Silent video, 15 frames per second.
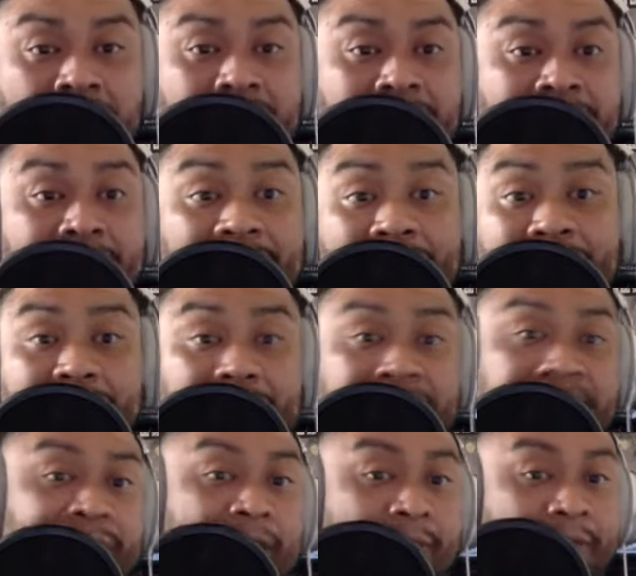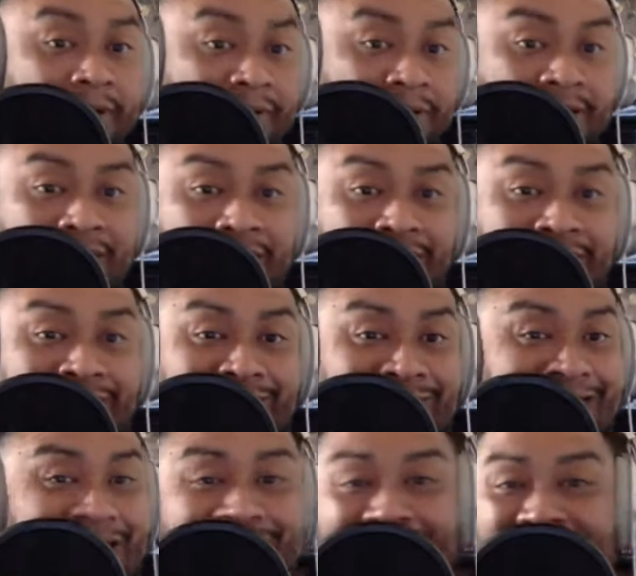somebody being dismembered,
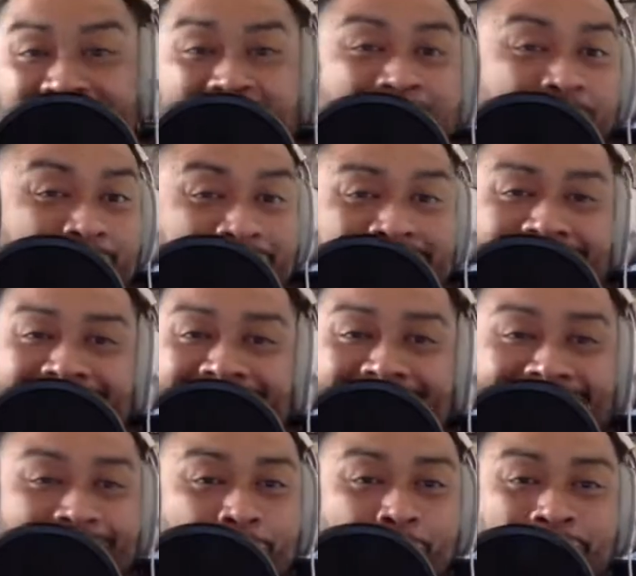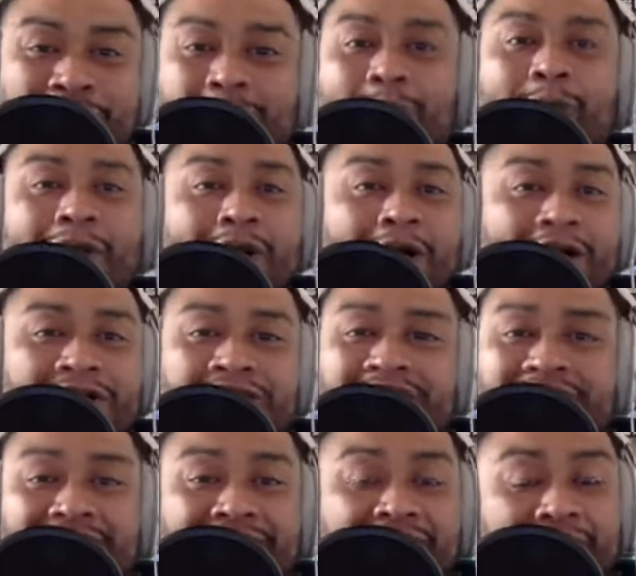not even knowing like what's going on.
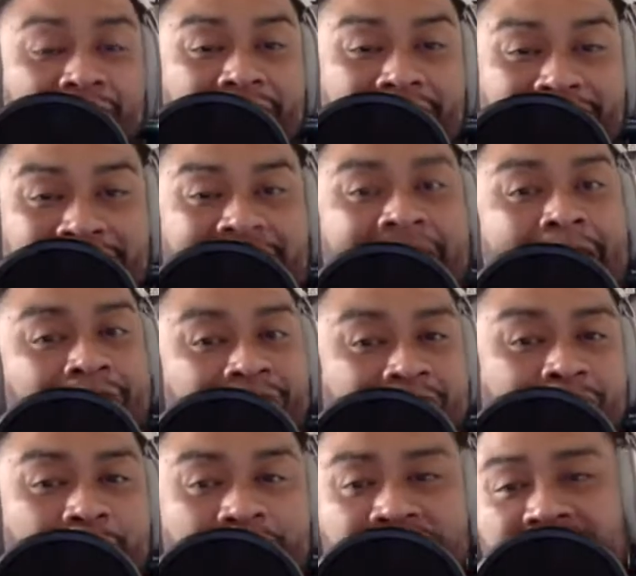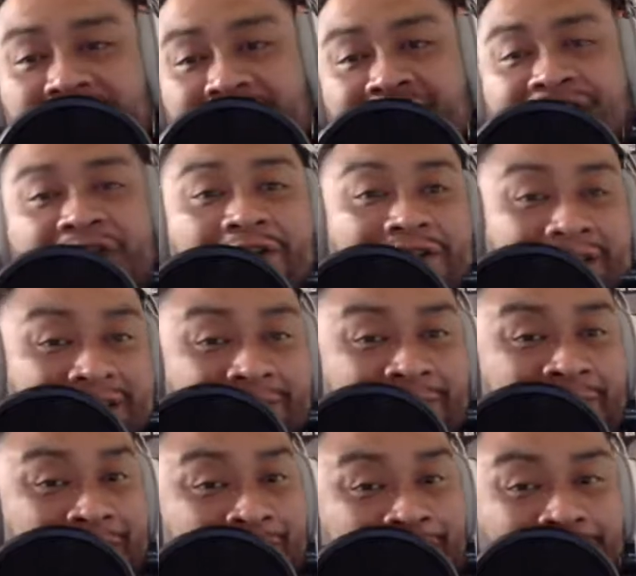She does feel like the house is weird. She does feel like the
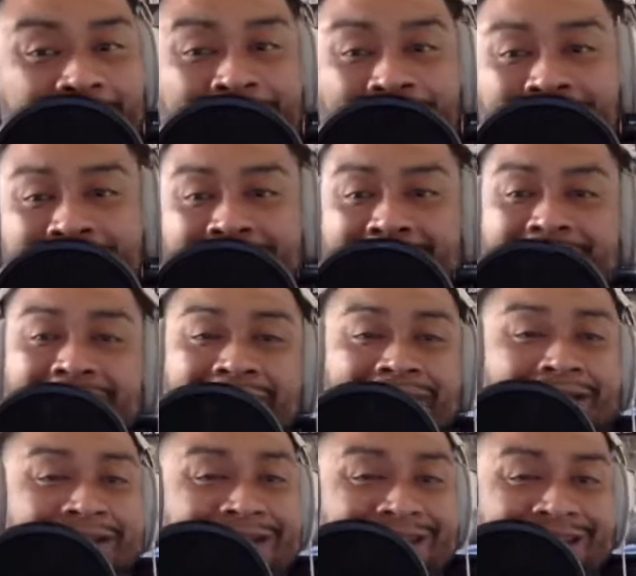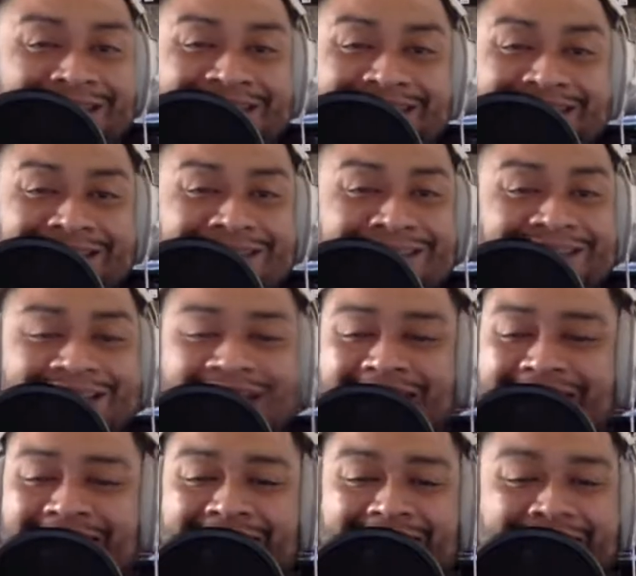people are weird. It's just
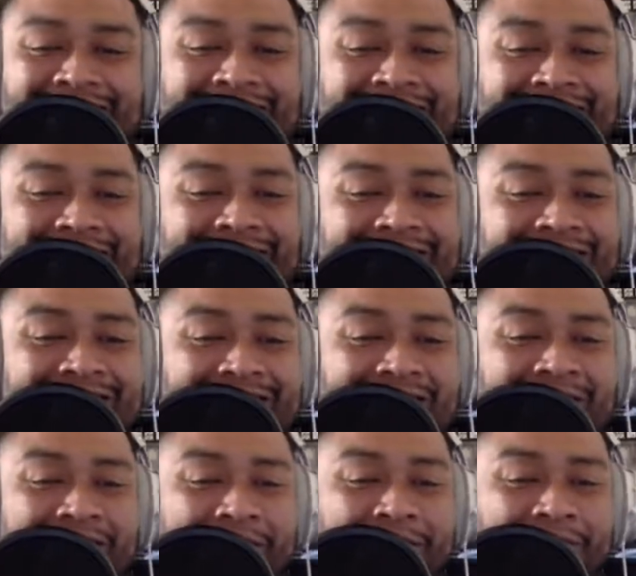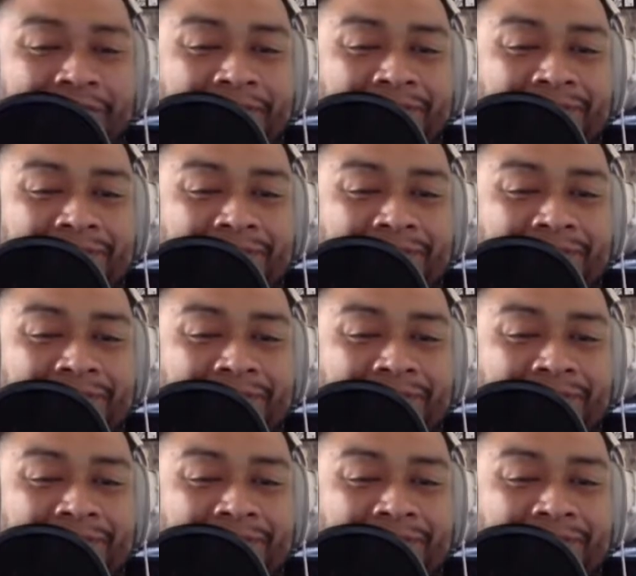kind of like um,